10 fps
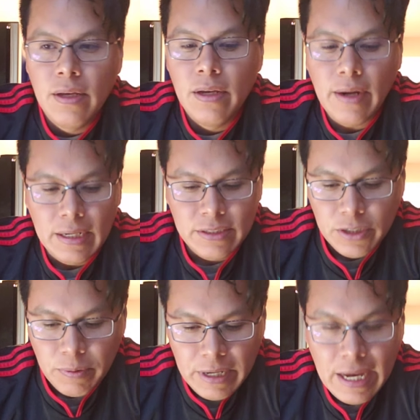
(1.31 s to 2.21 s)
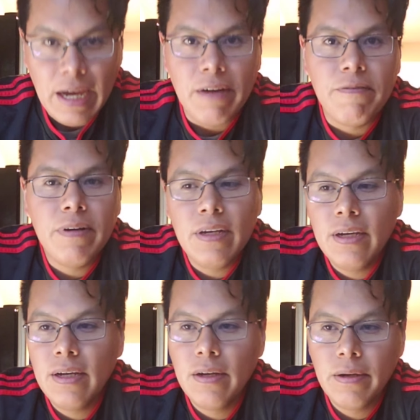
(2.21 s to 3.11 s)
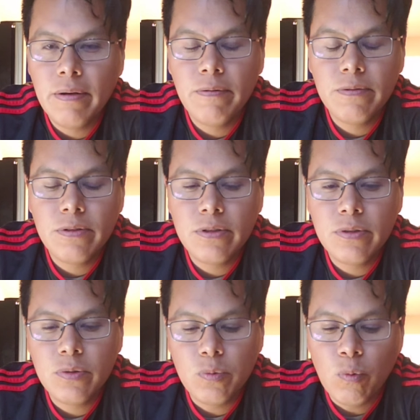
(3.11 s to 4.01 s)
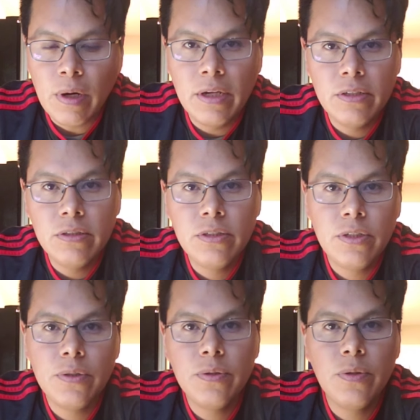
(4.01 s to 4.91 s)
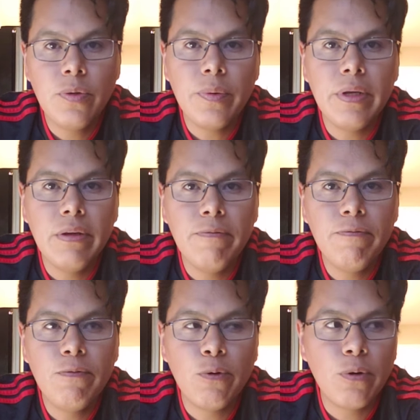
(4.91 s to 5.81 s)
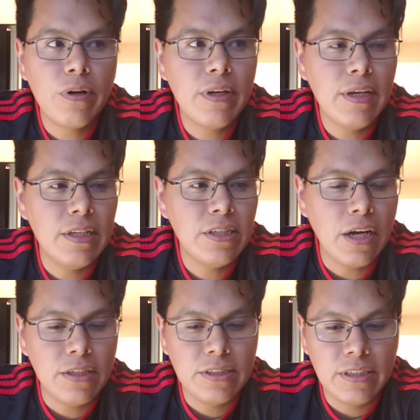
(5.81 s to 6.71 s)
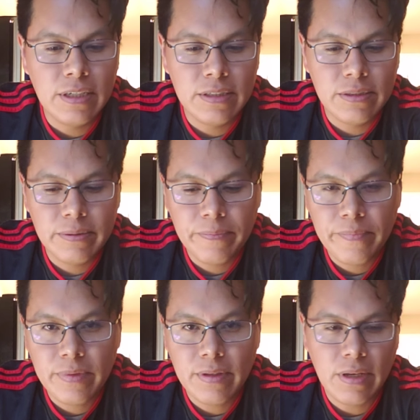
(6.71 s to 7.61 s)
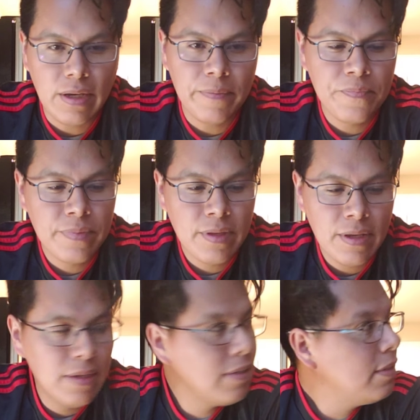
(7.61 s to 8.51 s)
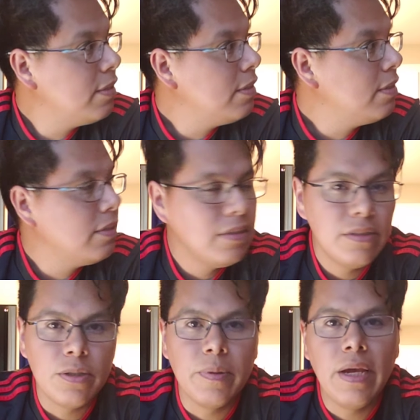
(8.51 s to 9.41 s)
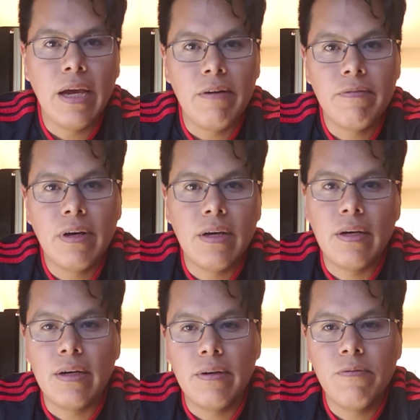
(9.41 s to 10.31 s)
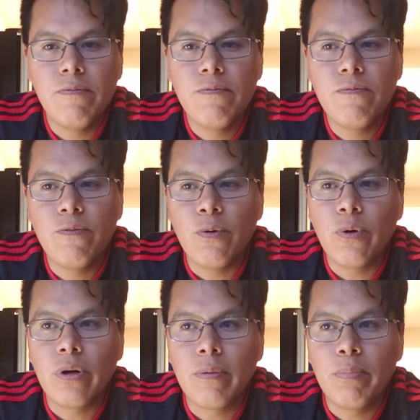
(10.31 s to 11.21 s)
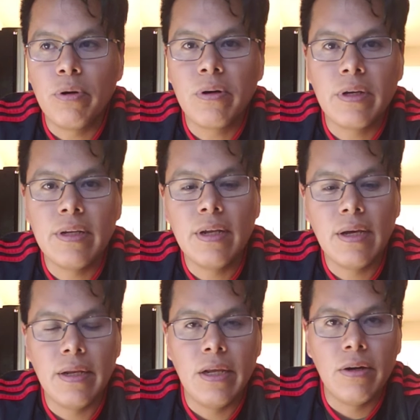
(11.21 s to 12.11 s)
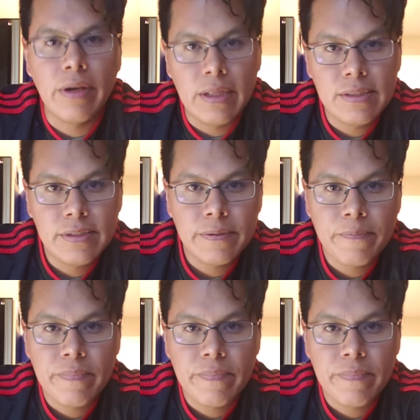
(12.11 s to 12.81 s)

All right, so we have one, two, three, four Hitachi guns. Okay, so we have four broken nail guns.